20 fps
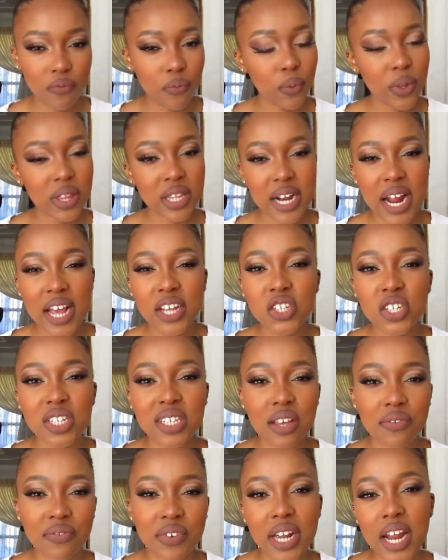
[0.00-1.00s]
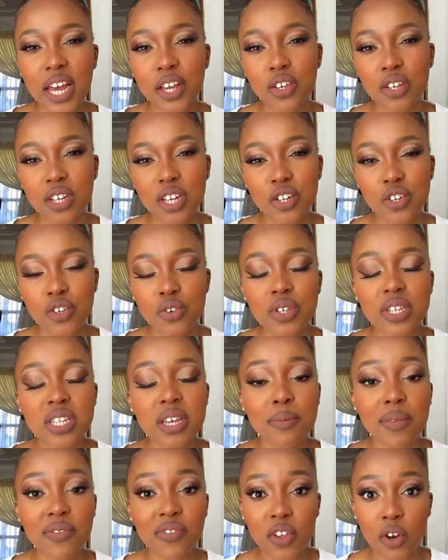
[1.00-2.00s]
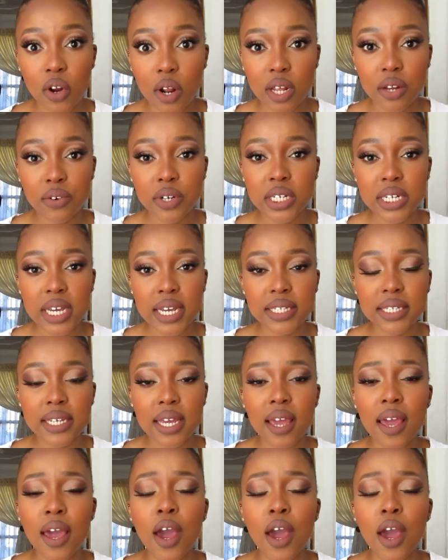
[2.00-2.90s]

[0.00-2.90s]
With lashes, I feel like you can use them if they're not irritating.